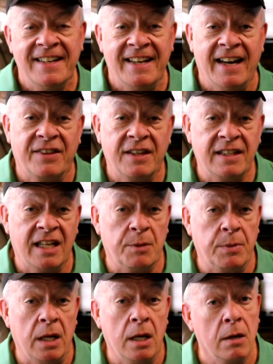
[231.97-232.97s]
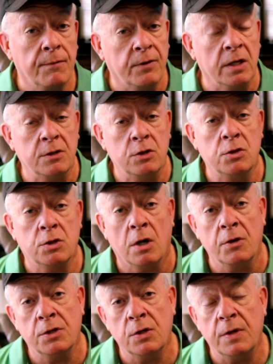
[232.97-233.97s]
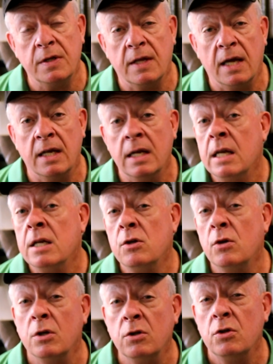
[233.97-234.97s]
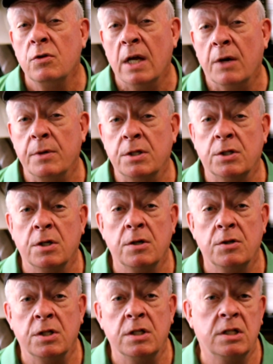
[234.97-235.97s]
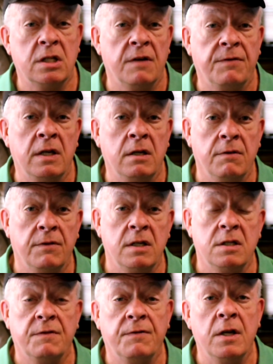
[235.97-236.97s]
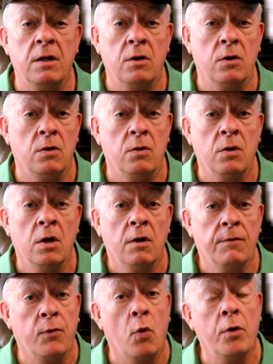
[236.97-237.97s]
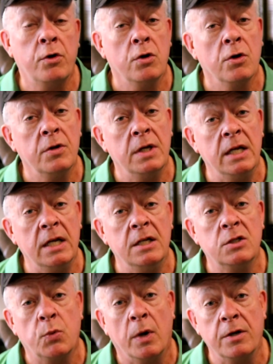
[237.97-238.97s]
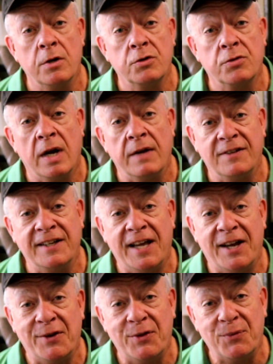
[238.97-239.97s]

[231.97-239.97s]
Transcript: And I think that'll be helpful as you start doing that. You can do that research and see if any of these fit you for your needs while you're traveling out on the